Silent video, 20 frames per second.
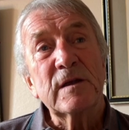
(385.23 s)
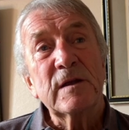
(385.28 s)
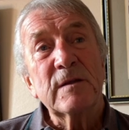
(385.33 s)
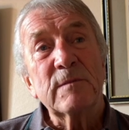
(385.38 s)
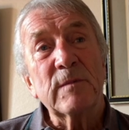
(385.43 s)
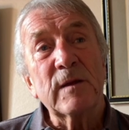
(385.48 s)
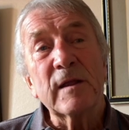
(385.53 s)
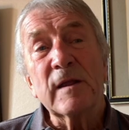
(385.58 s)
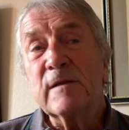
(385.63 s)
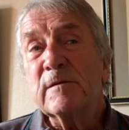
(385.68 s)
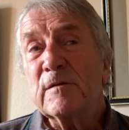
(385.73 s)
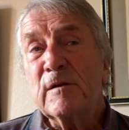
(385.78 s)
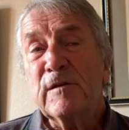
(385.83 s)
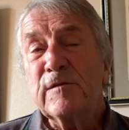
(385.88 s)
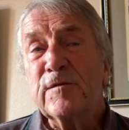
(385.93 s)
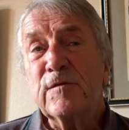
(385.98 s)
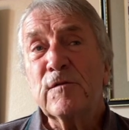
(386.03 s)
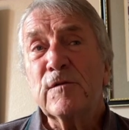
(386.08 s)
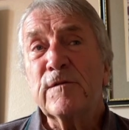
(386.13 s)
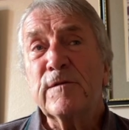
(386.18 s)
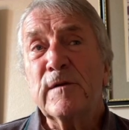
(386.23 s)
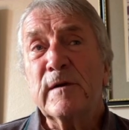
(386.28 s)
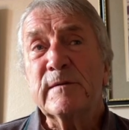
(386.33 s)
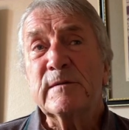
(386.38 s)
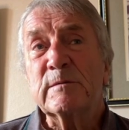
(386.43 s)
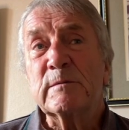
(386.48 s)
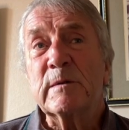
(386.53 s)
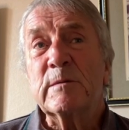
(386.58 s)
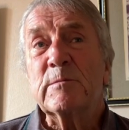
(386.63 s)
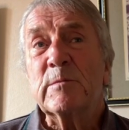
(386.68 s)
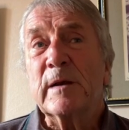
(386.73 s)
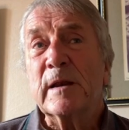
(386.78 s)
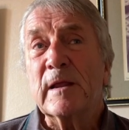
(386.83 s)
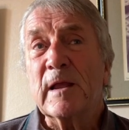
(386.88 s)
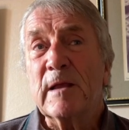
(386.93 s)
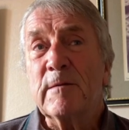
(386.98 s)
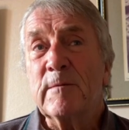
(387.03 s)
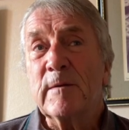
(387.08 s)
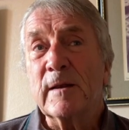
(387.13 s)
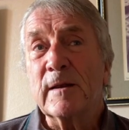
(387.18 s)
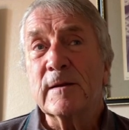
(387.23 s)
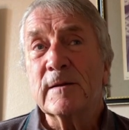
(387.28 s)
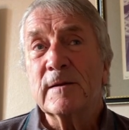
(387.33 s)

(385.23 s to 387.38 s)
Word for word: but he was only four or five to one when he came in.